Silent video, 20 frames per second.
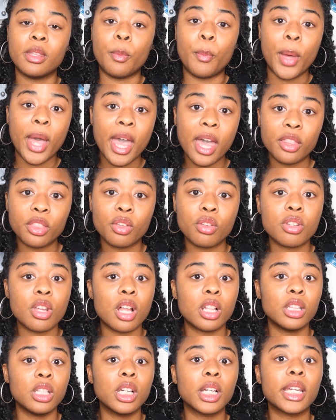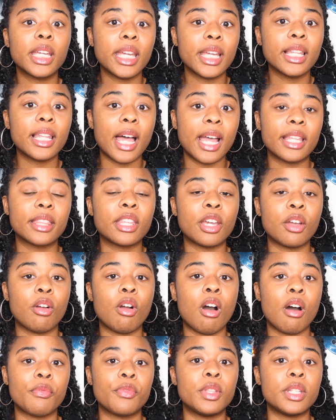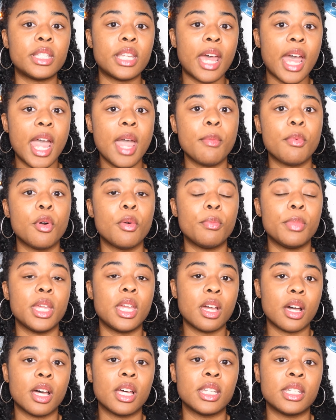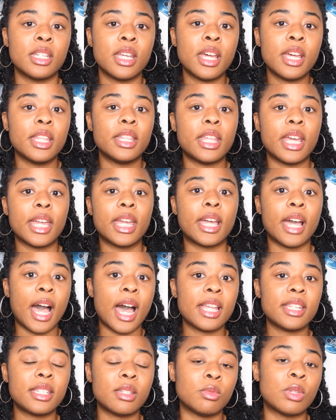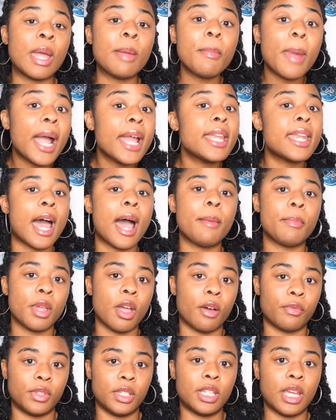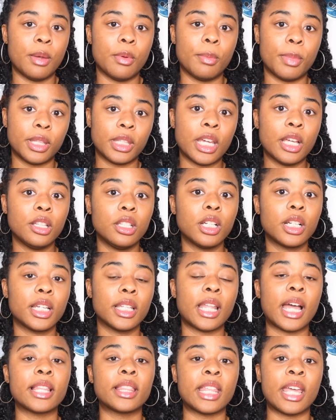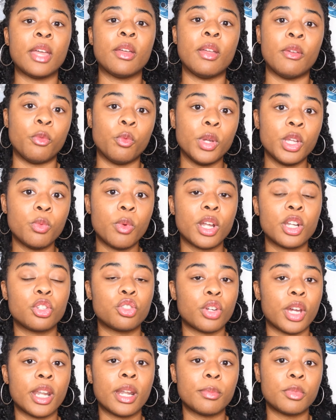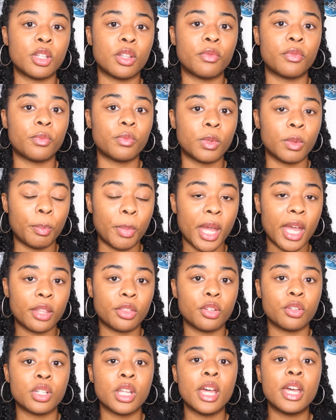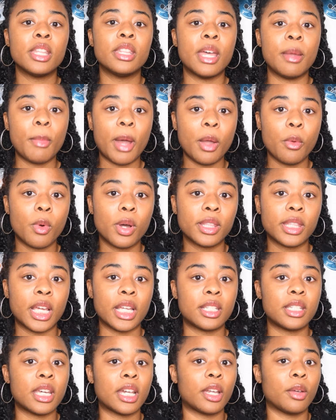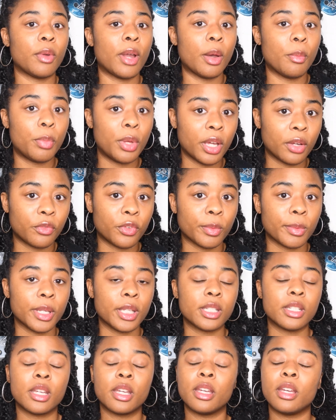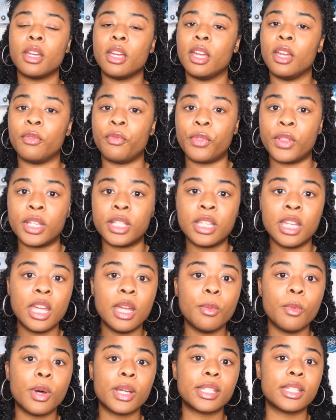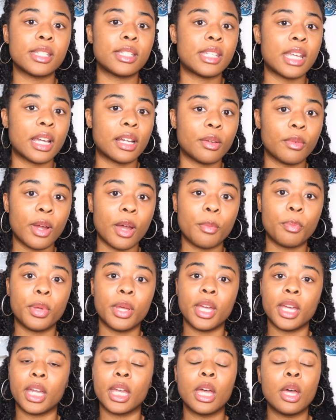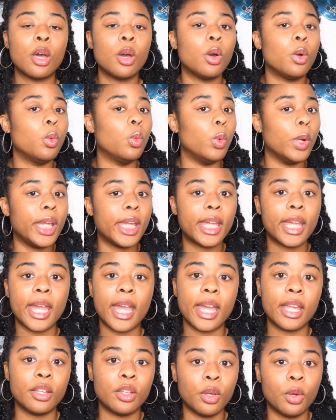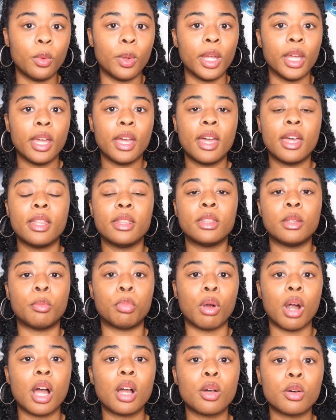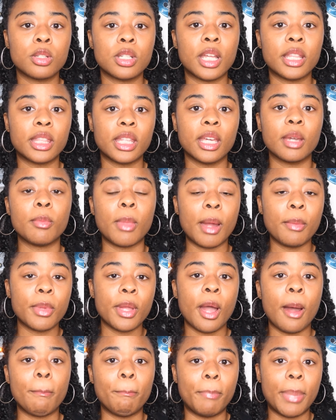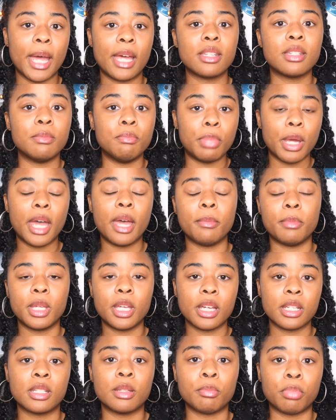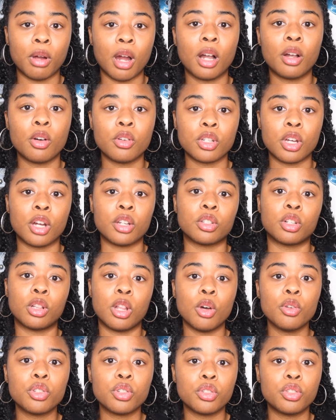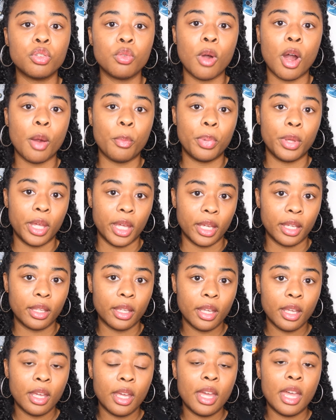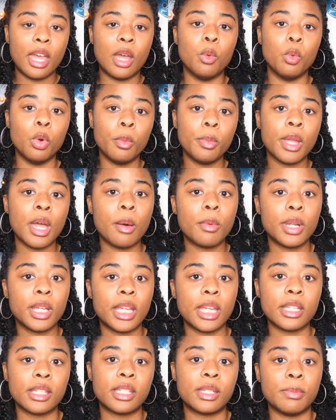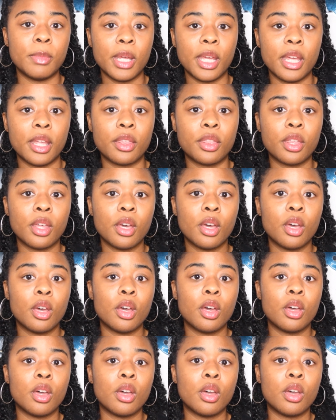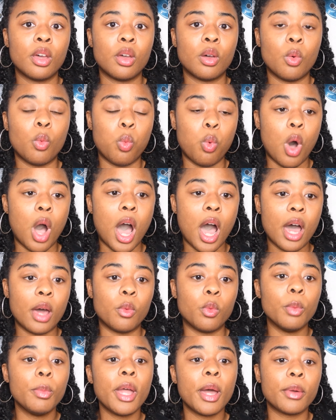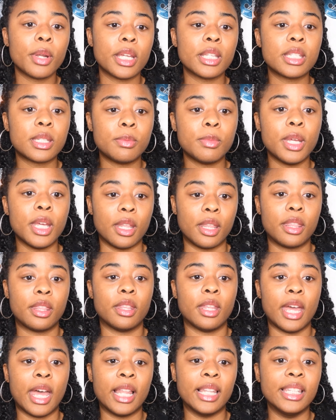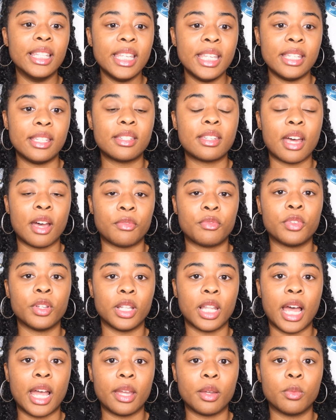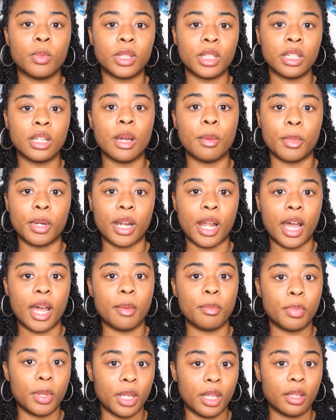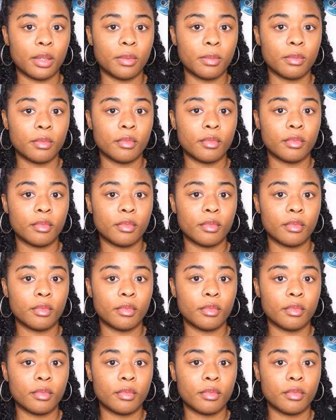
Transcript: The Panthers are looking like they're off the table because they got they might not be off the table, but they're looking like they if we want to trade up to the, the Panthers, they might want that second round pick from us. If the team wants the second round pick, we can't do it. The Broncos, I think, might be our best bet because the Broncos are closer to our pick, and we'll be able to get Smith. We'll be able to get Smith at least. I feel like with the number nine pick.